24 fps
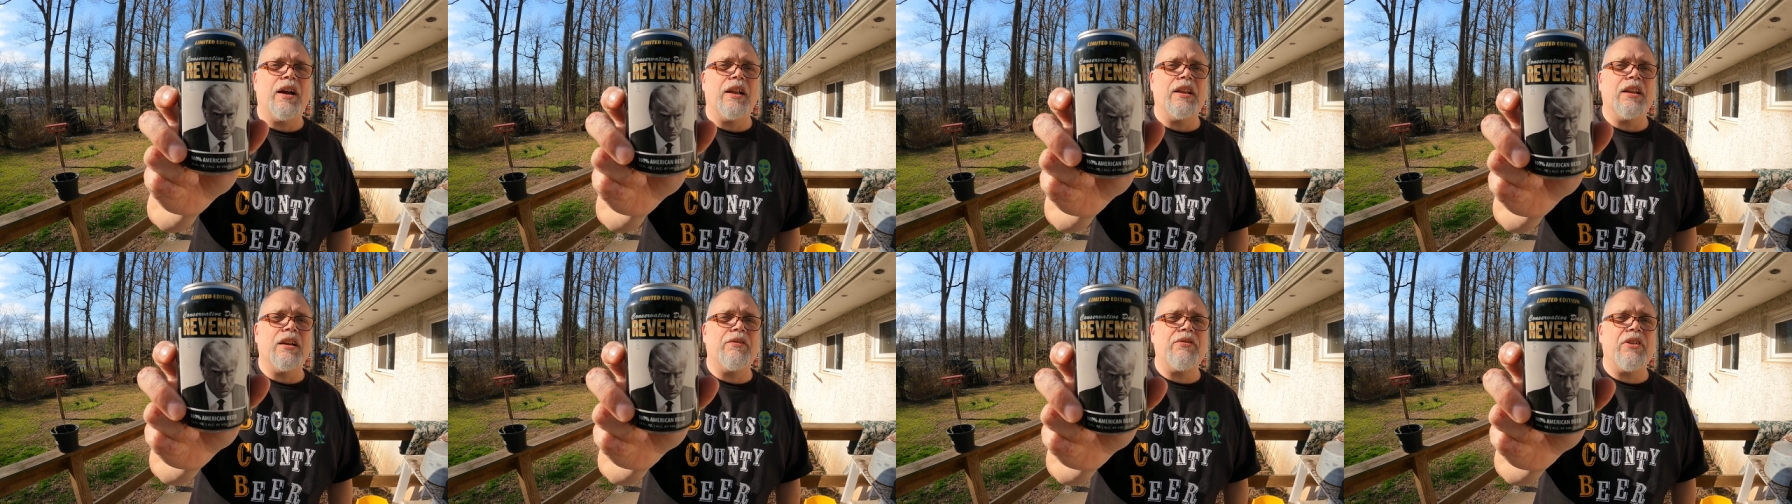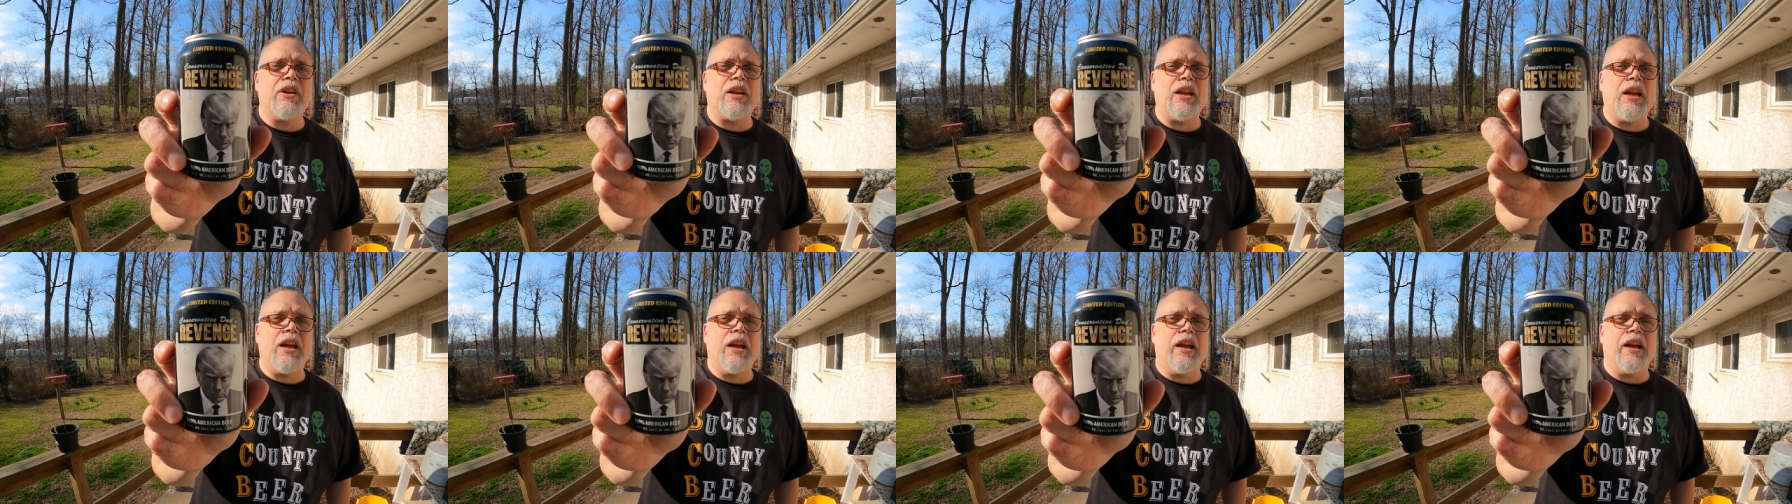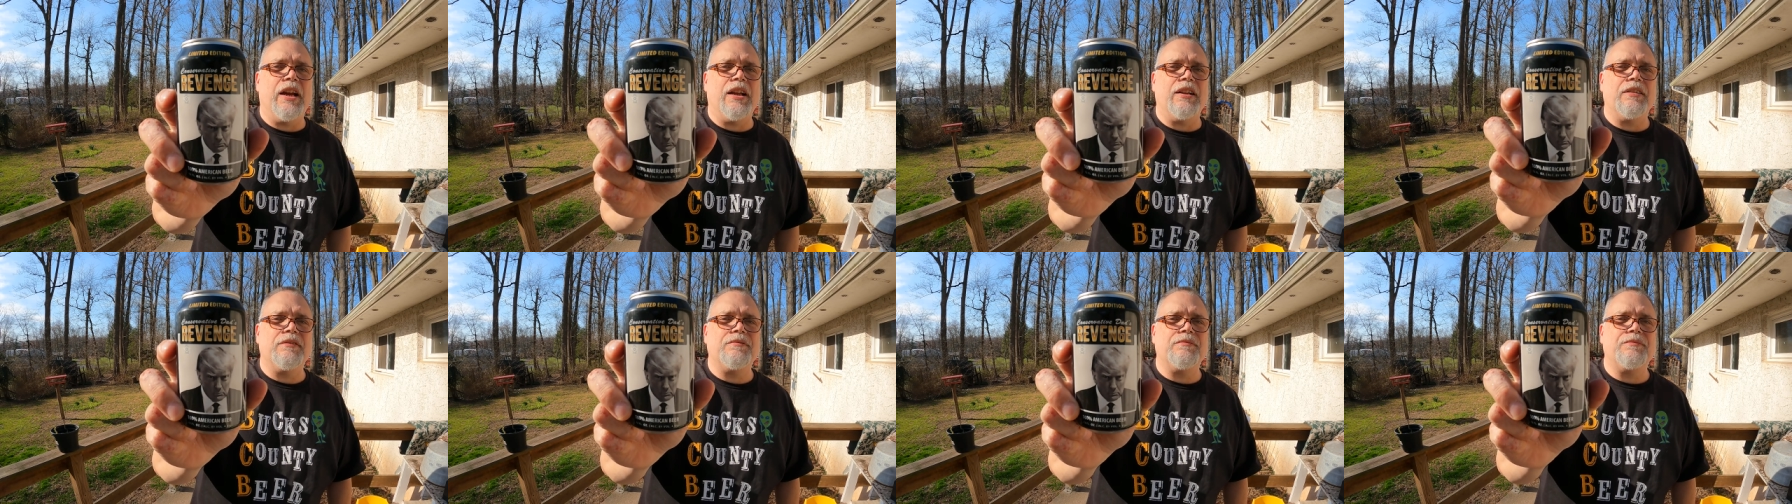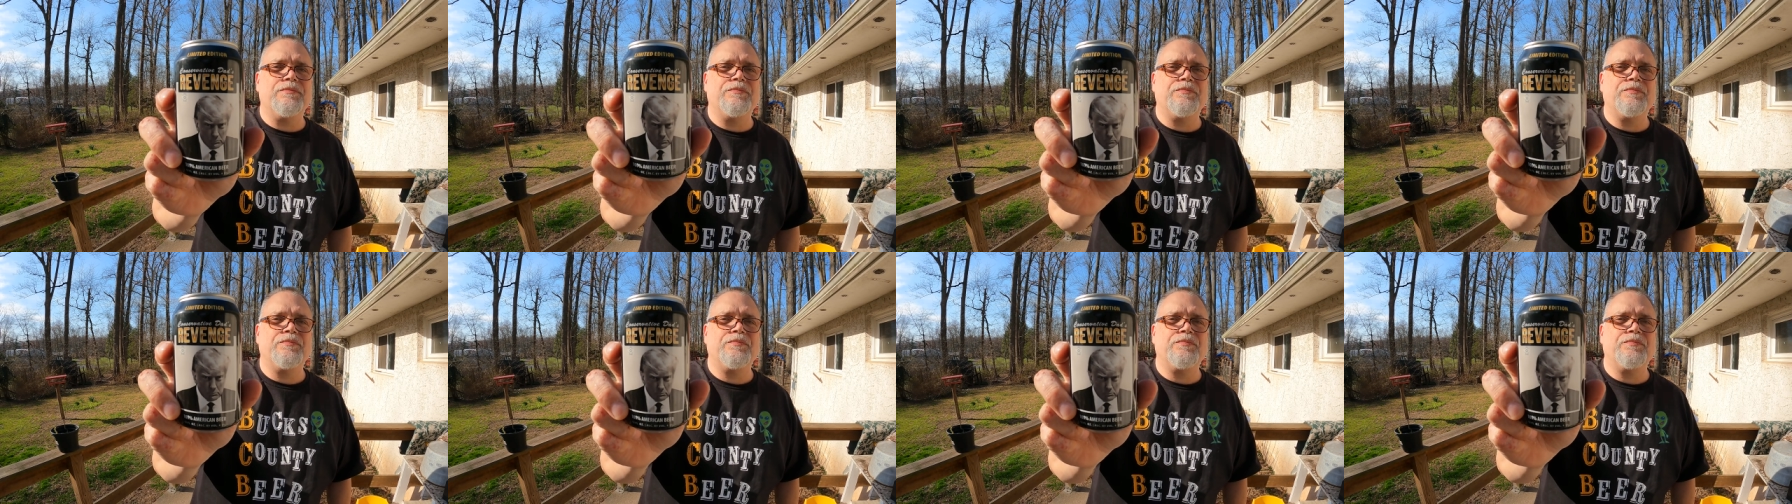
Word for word: I love the can.